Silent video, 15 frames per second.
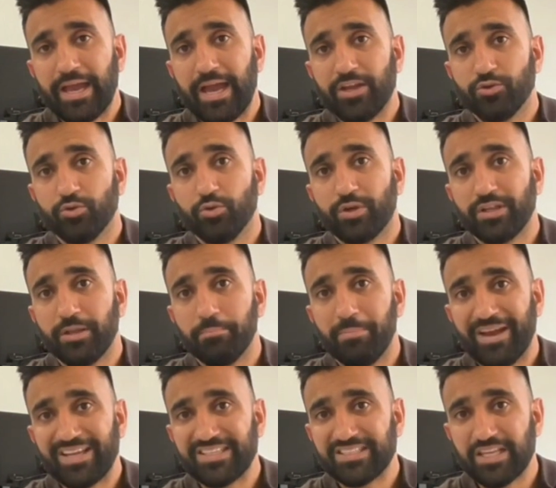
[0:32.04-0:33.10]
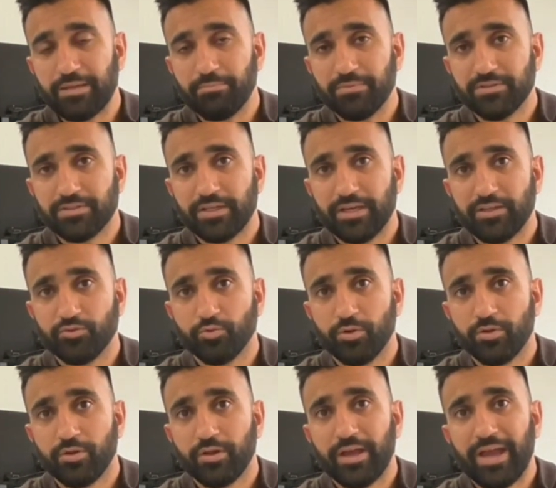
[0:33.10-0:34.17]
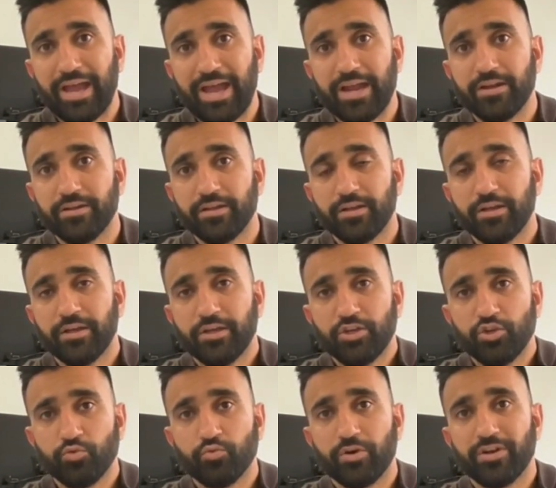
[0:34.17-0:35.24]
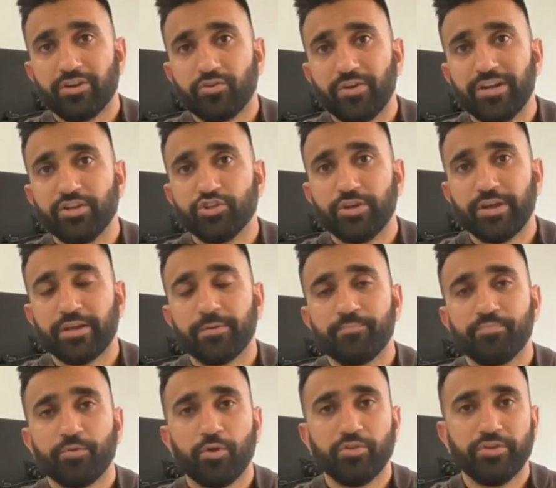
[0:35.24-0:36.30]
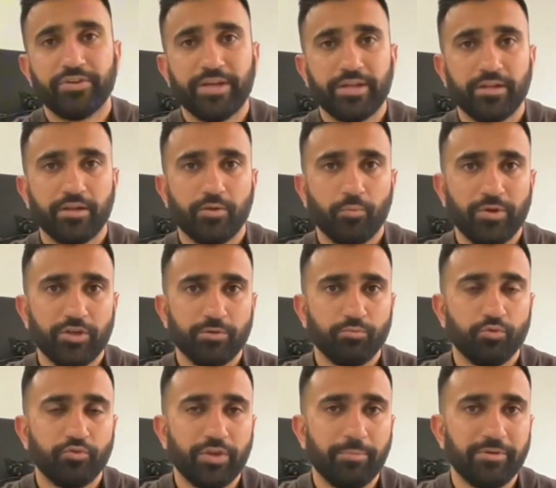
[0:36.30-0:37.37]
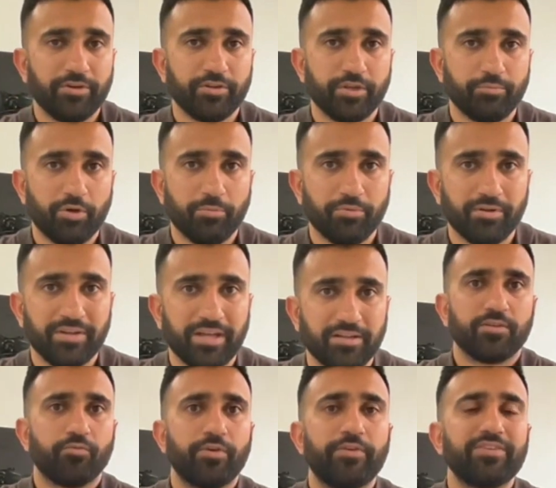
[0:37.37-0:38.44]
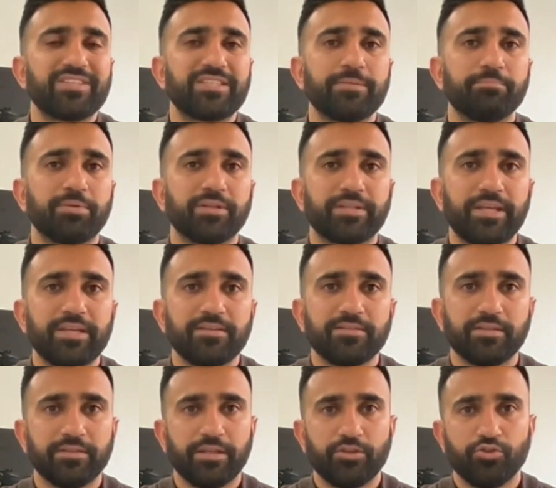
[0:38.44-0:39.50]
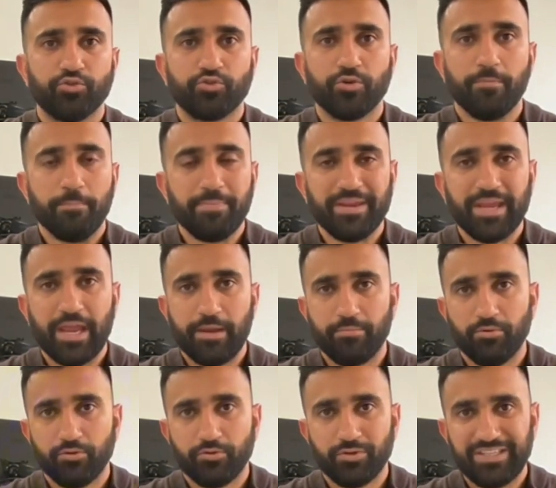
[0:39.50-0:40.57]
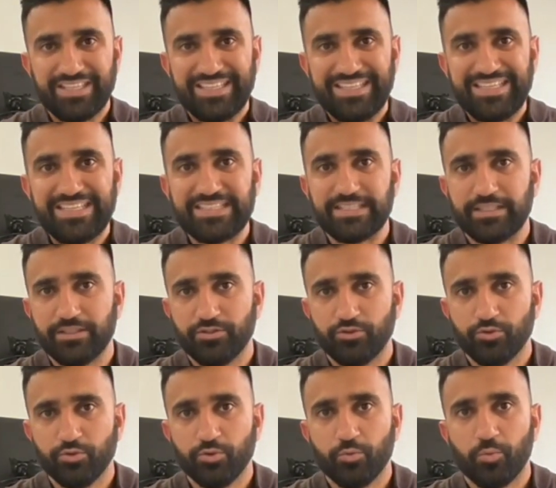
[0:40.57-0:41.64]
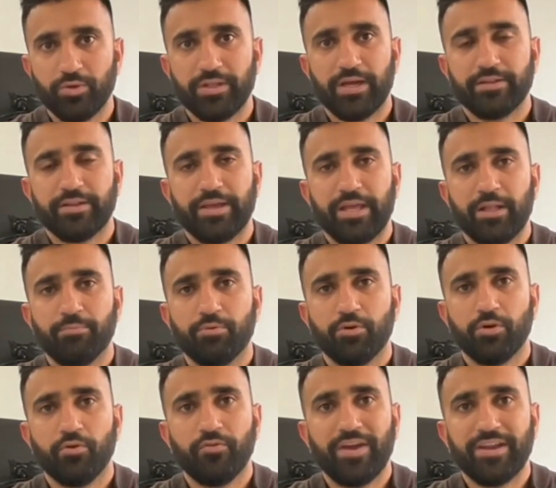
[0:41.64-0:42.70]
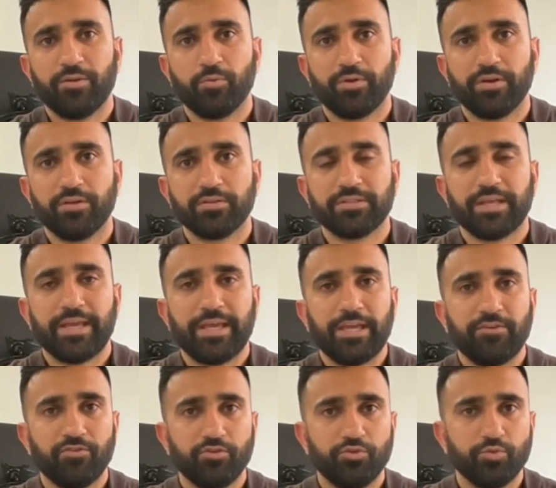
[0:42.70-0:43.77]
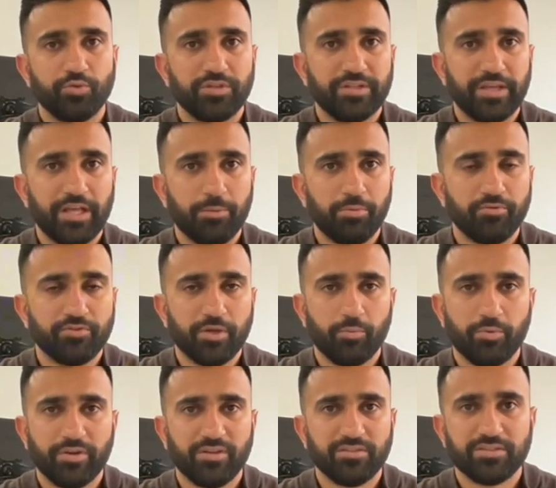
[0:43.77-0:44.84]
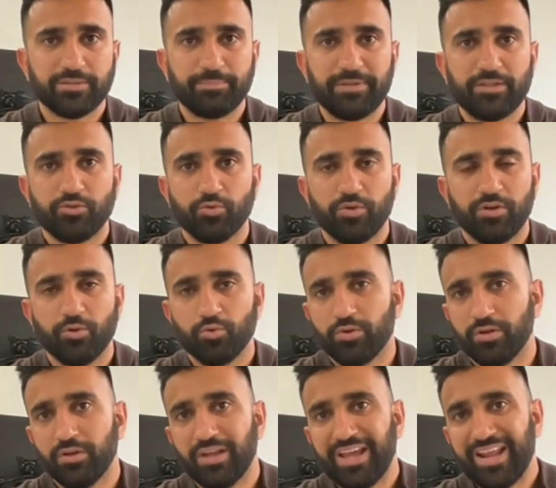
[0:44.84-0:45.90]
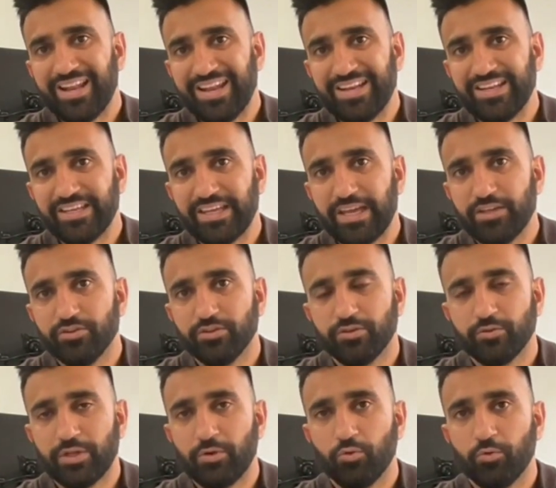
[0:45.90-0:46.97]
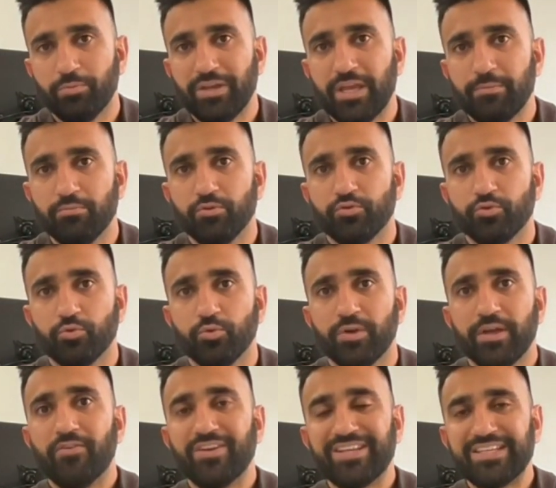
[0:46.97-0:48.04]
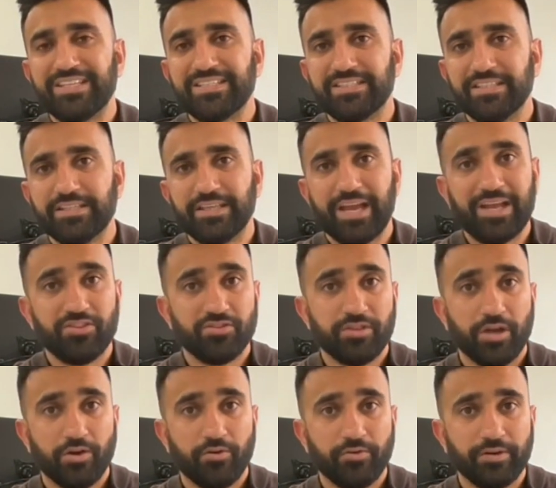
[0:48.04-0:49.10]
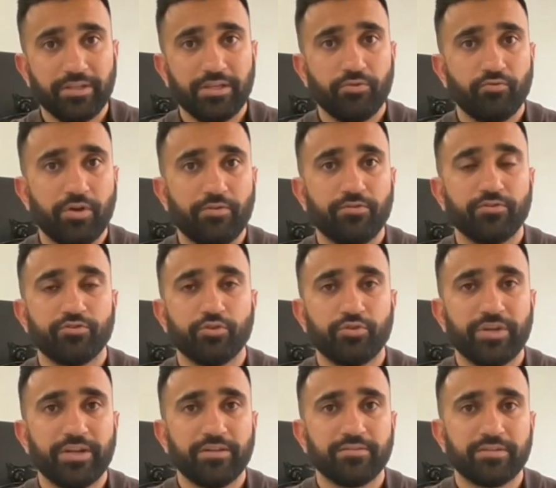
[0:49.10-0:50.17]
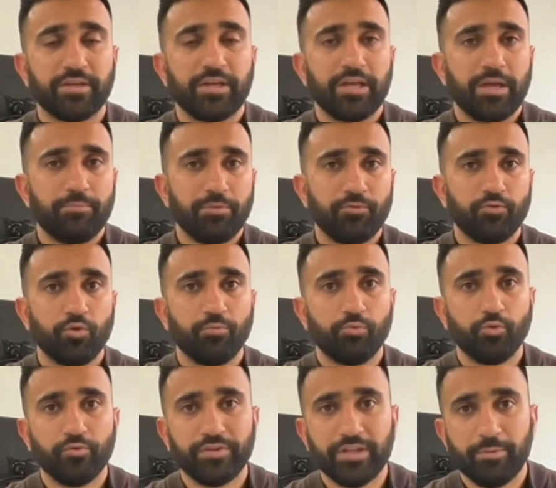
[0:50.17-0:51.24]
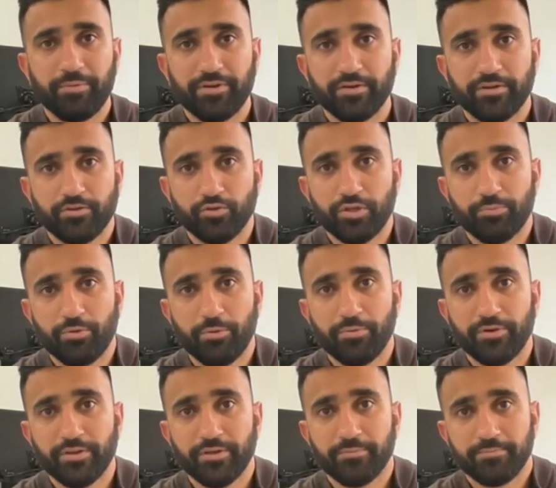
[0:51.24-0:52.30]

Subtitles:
and you look at the bank statements as well, and you run a credit check on the tenant when you move them into the property. Now, these are very simple things that you should be able to easily do without the help of anyone else. If you do need the help of someone else, speak to a local letting agent that will be able to very easily and thoroughly reference your tenants before moving them into the property.